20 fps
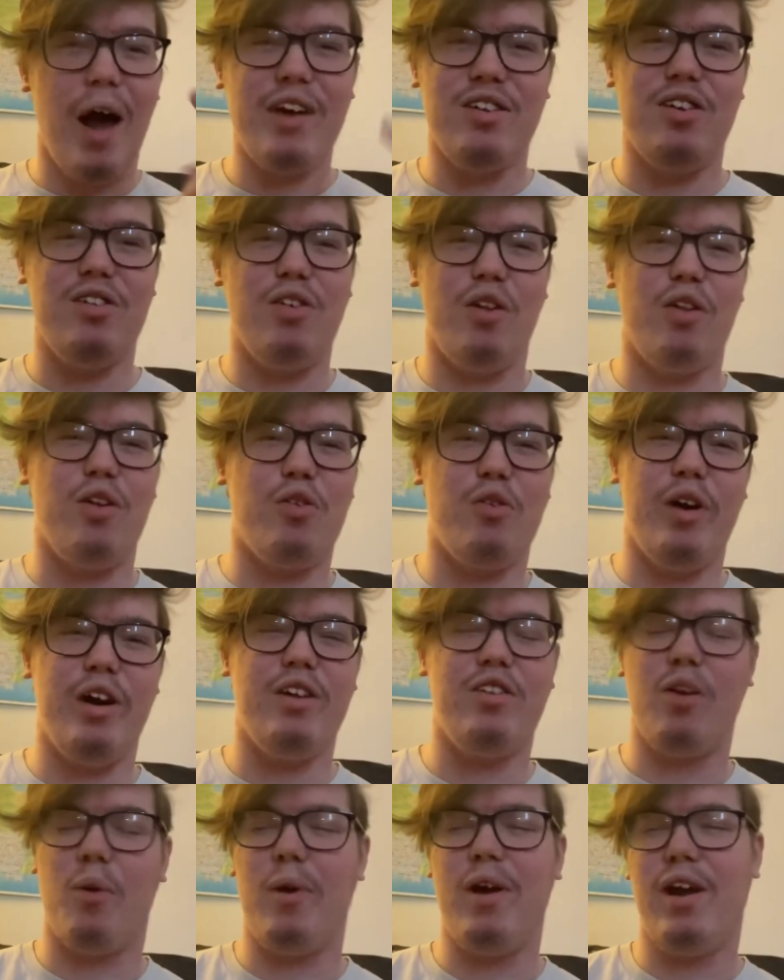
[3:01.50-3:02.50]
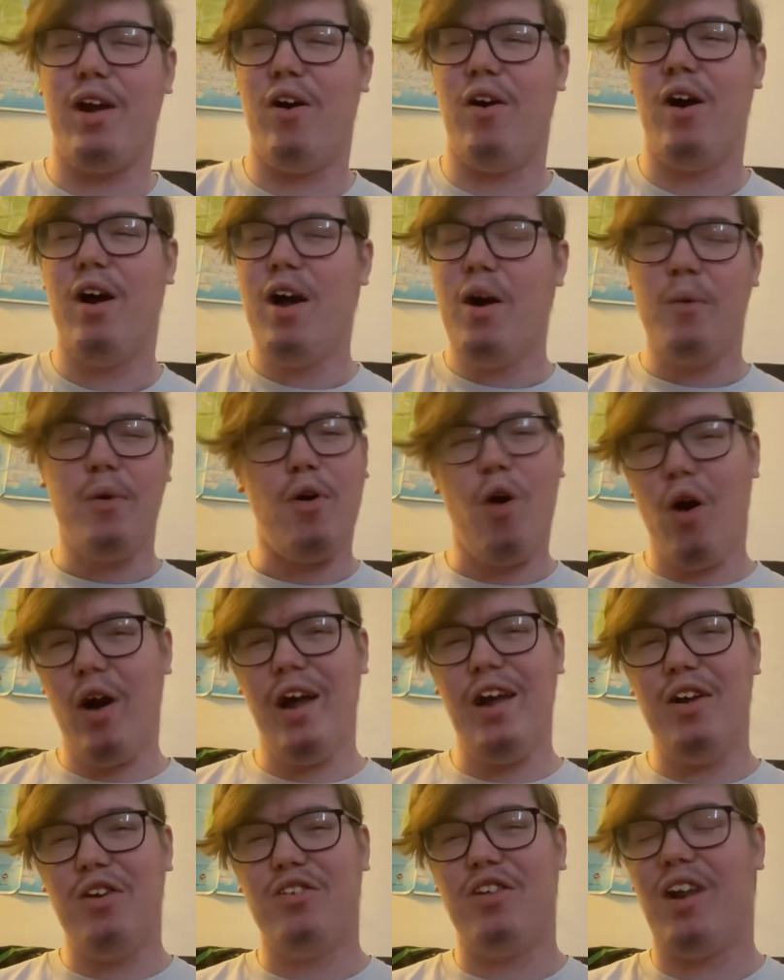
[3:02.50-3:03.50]
Ashes on the grid, so we've got to
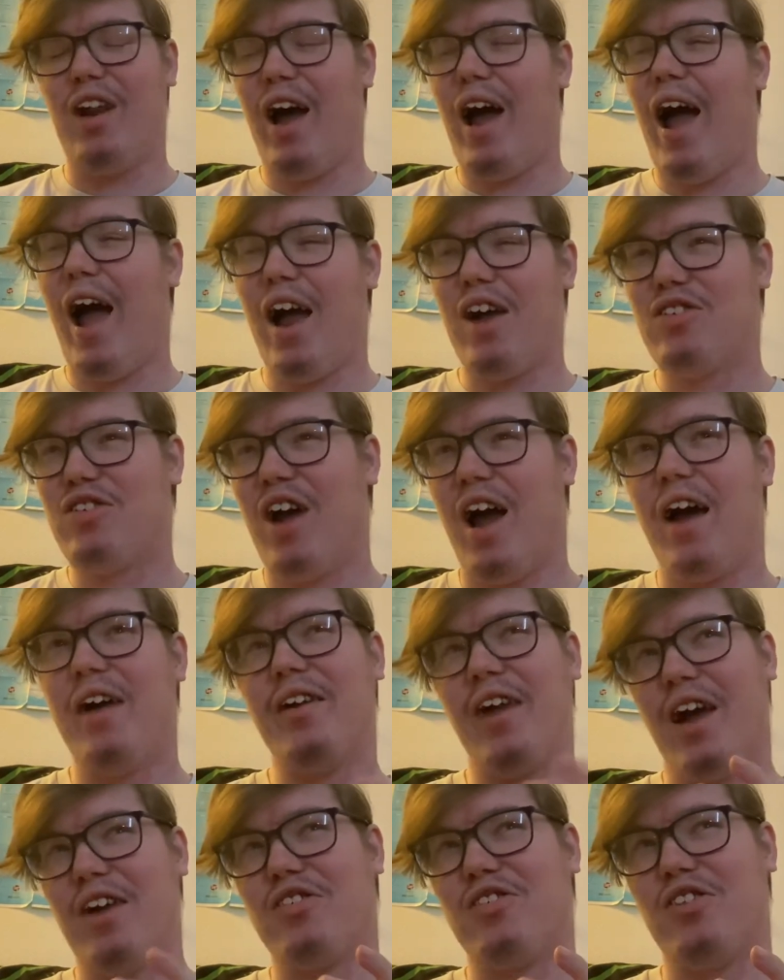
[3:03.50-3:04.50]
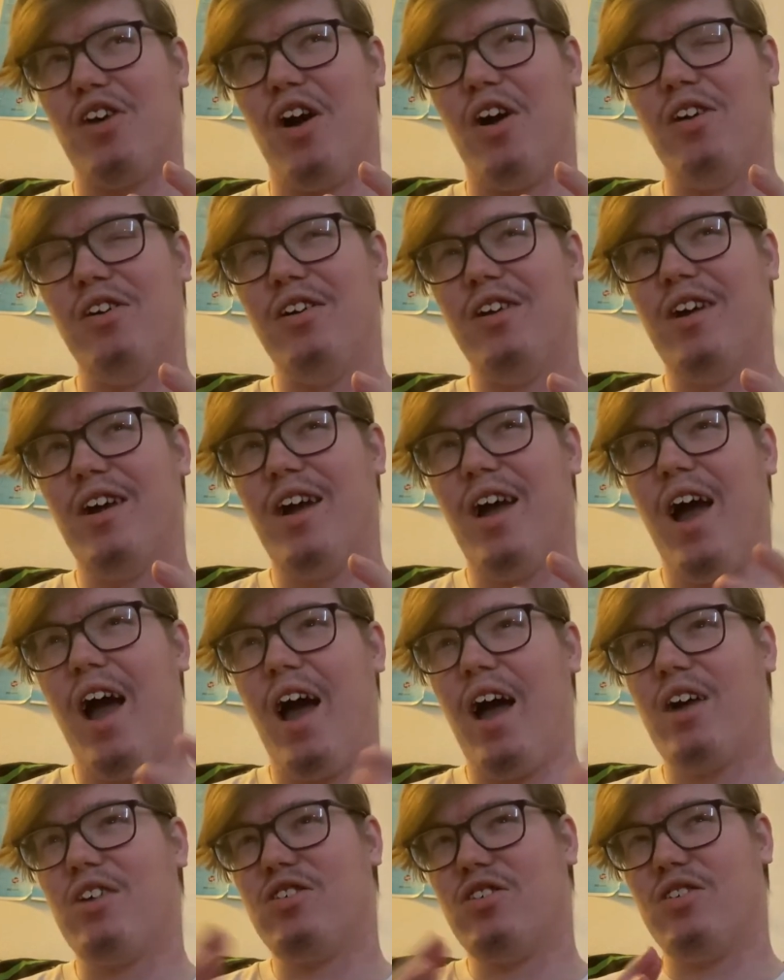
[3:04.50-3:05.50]
get used to that. Ash Hand, Ash Sutton,
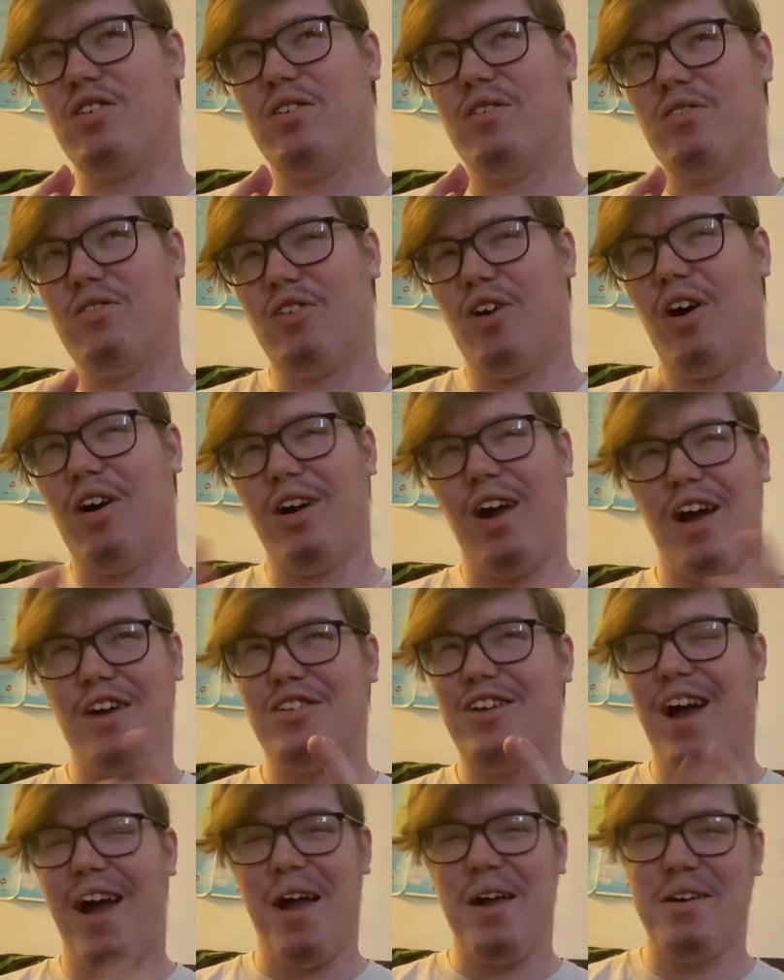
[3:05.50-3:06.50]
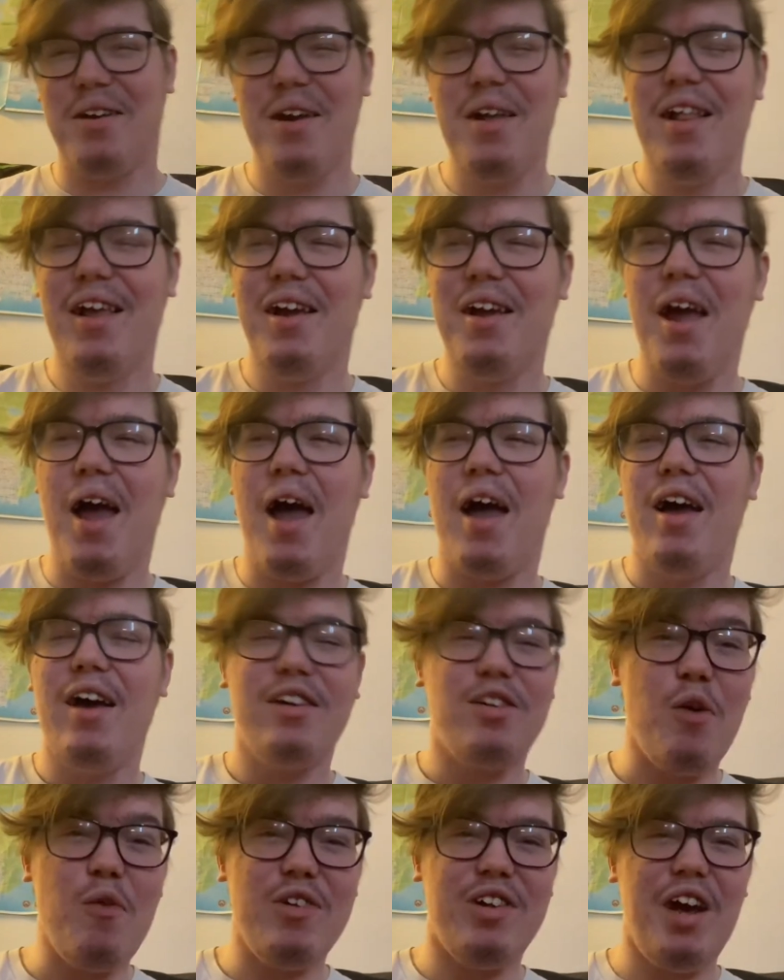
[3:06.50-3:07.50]
Ash Sutton, Ash Hand. Yeah,
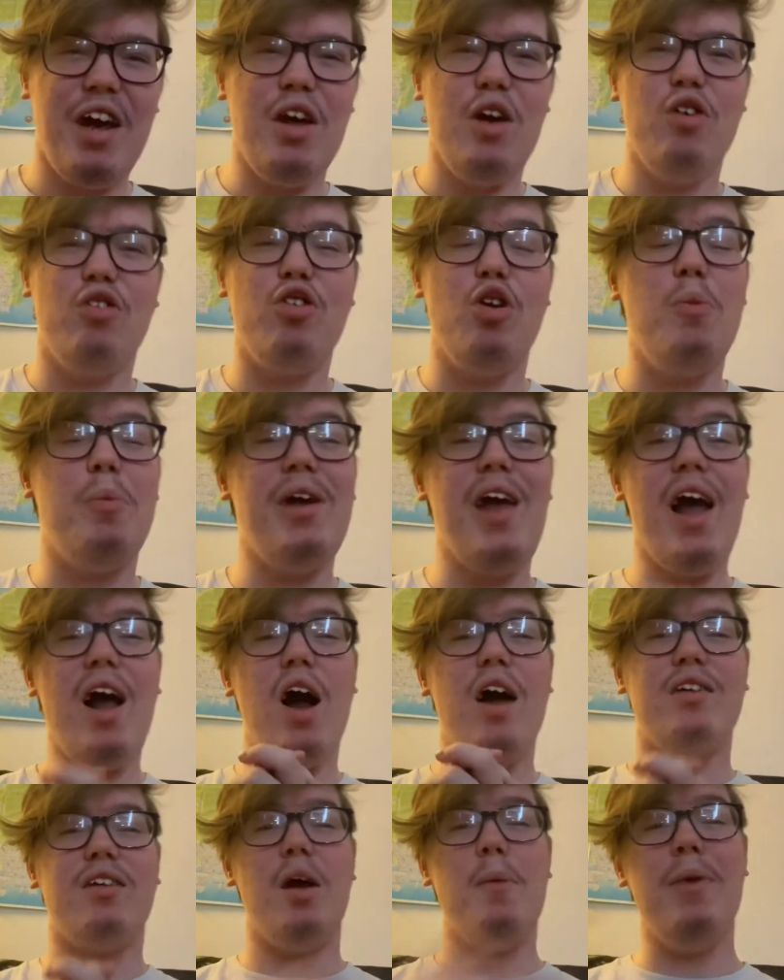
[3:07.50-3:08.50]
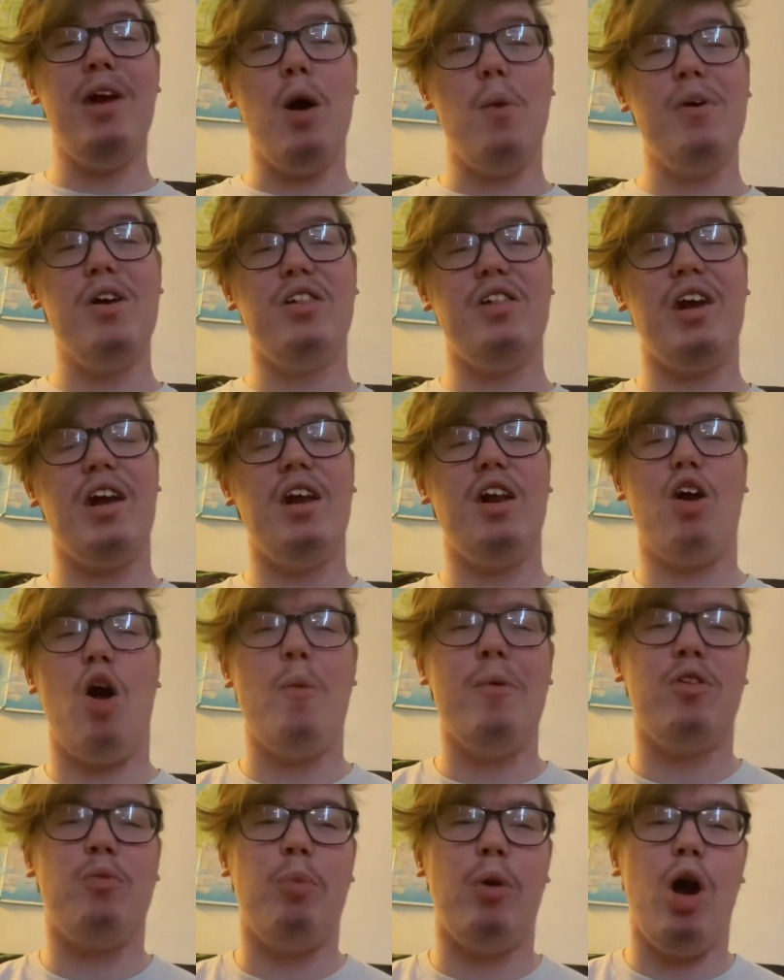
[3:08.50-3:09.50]
something to get used to. But yeah, guys, let me know what you think in the
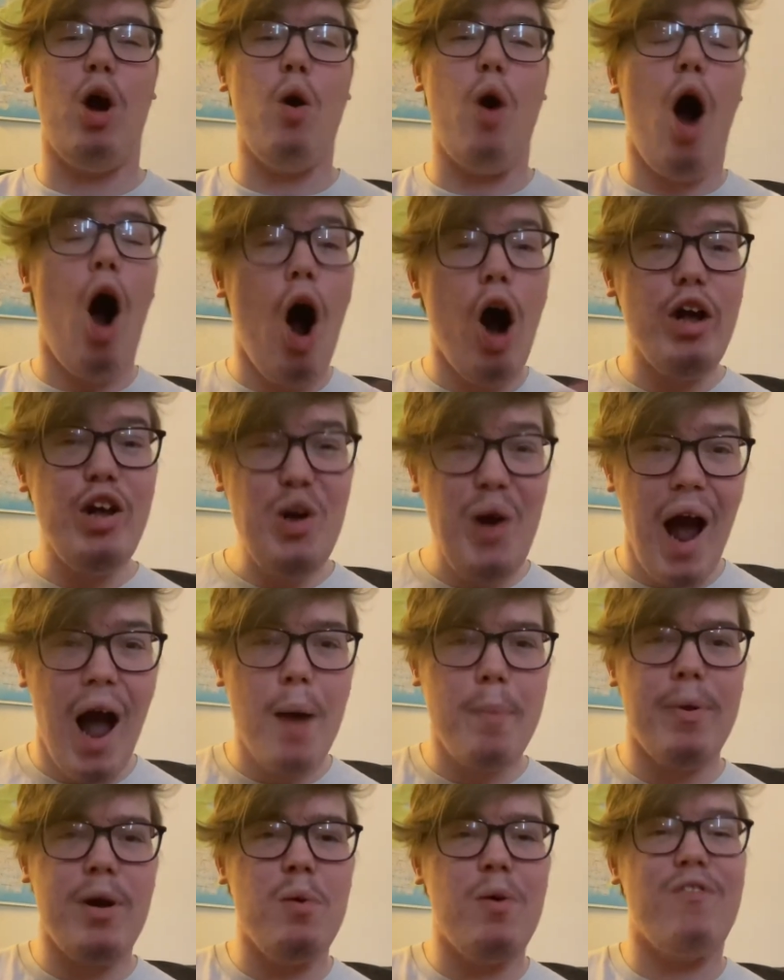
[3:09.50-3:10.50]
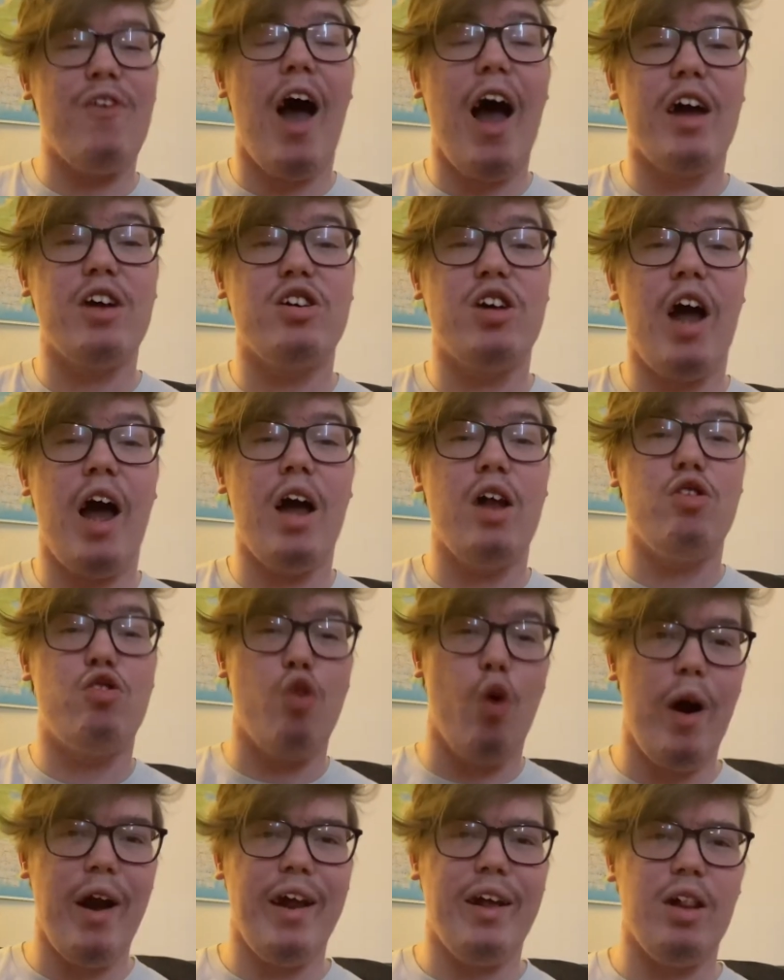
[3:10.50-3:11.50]
comments below. Are you happy with Ash Hand
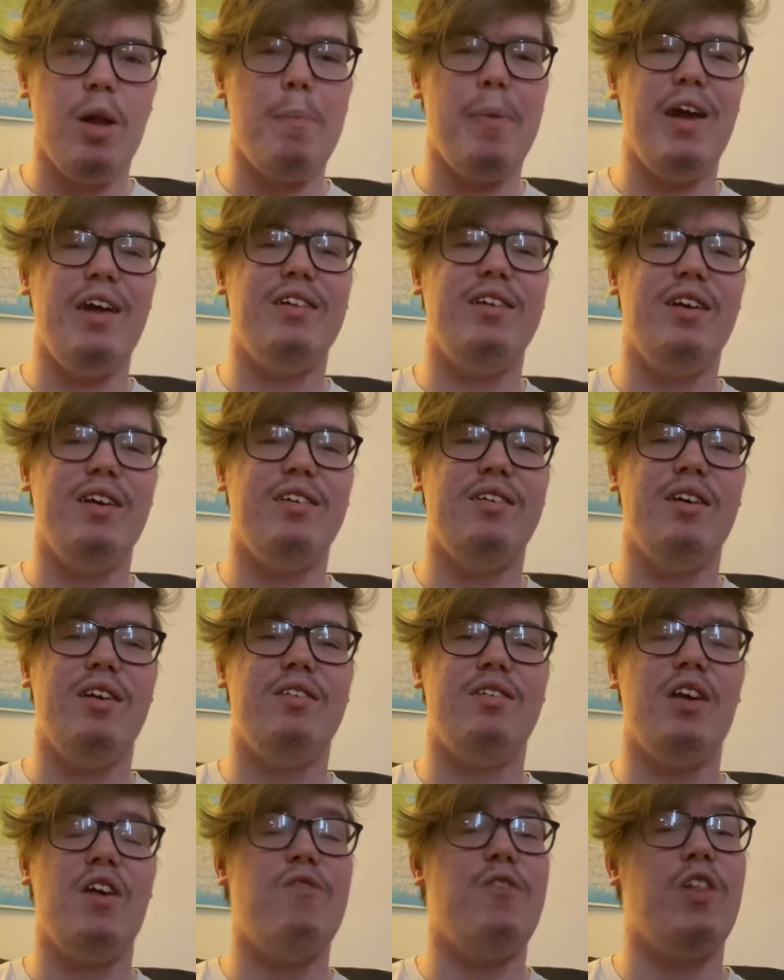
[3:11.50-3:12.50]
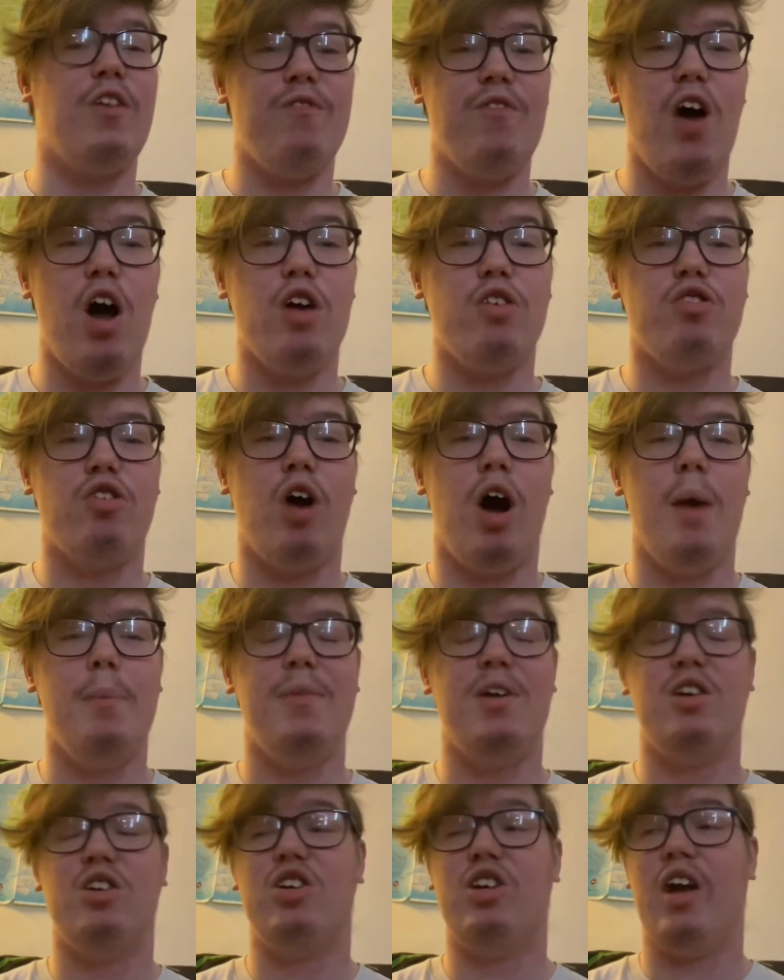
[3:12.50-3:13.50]
joining the BTCC for the first
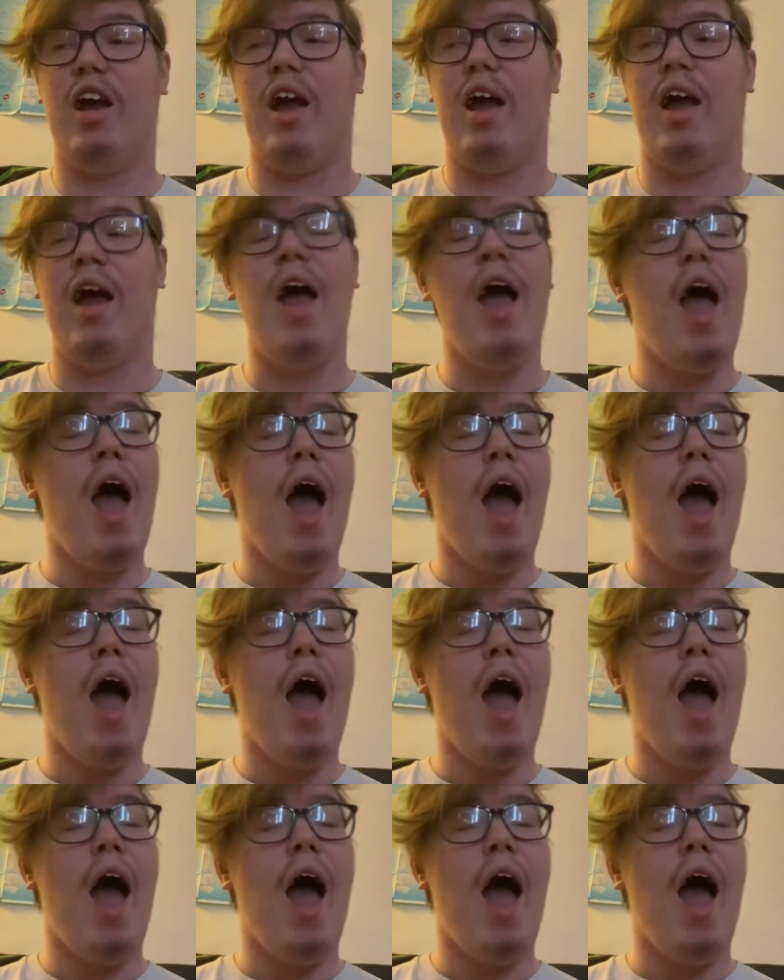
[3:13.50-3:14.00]
time this year?